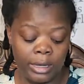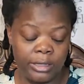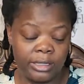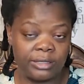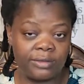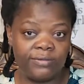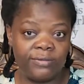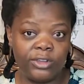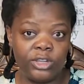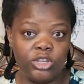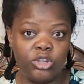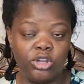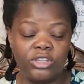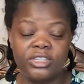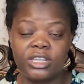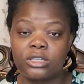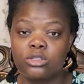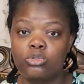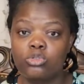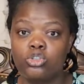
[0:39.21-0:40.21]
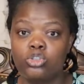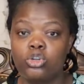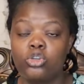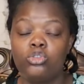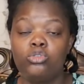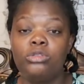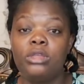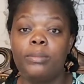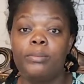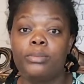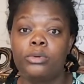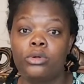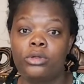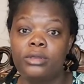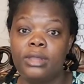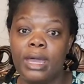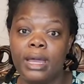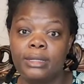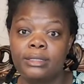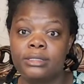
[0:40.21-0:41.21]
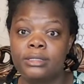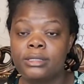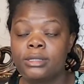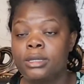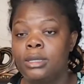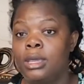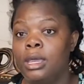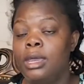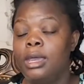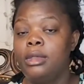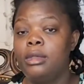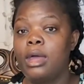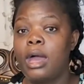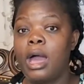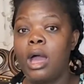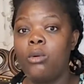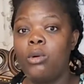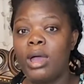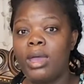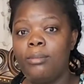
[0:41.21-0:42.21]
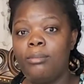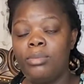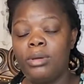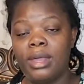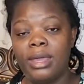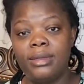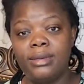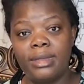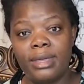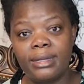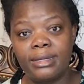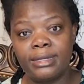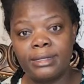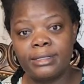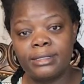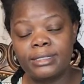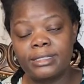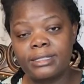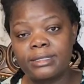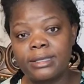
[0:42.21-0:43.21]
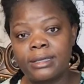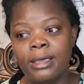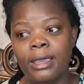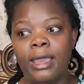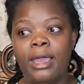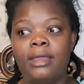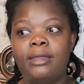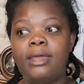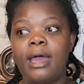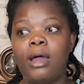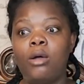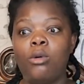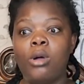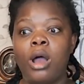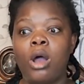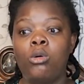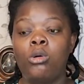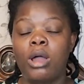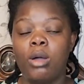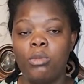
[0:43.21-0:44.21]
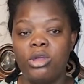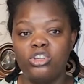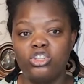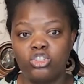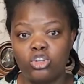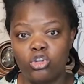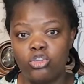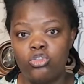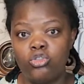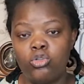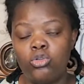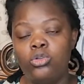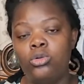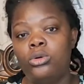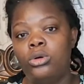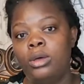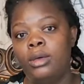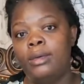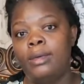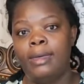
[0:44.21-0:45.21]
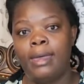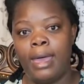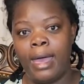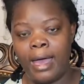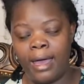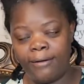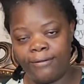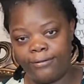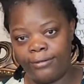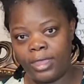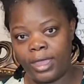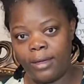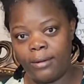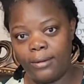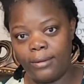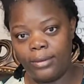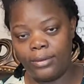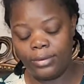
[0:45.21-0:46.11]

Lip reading: This video is just to show you the products and how I blended it, and how I'll come and show you after.